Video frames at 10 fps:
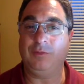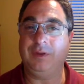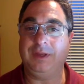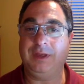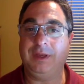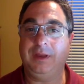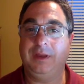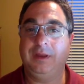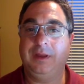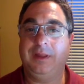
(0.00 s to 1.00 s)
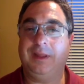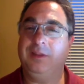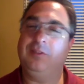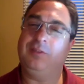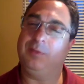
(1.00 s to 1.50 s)
really that
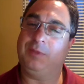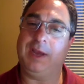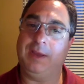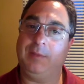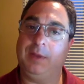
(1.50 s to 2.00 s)
leadership type.